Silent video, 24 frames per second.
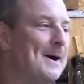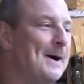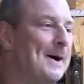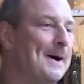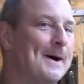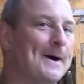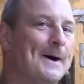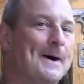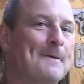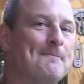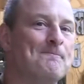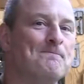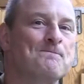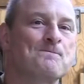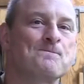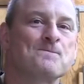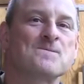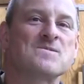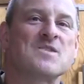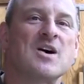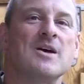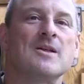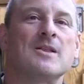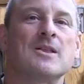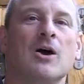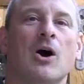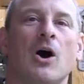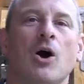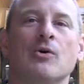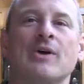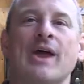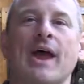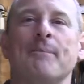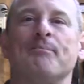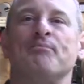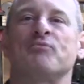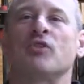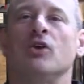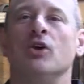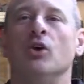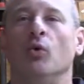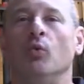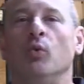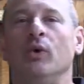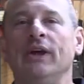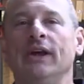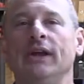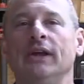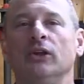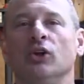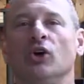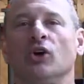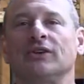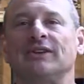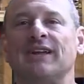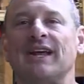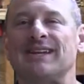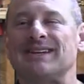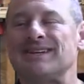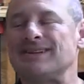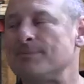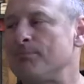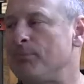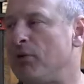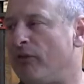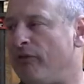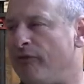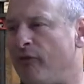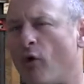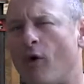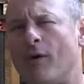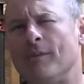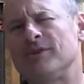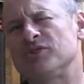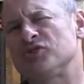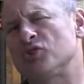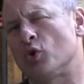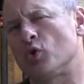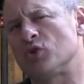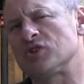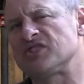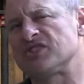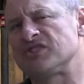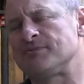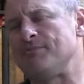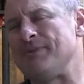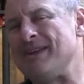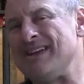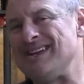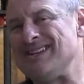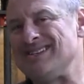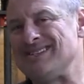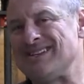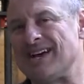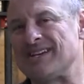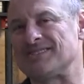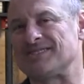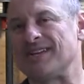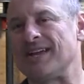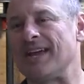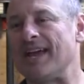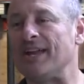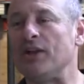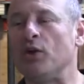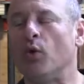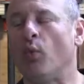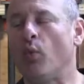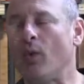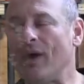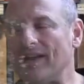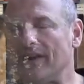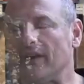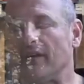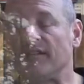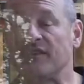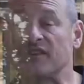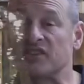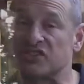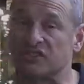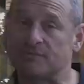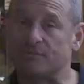Um, okay, we looked at performance or speed testing and the winner of the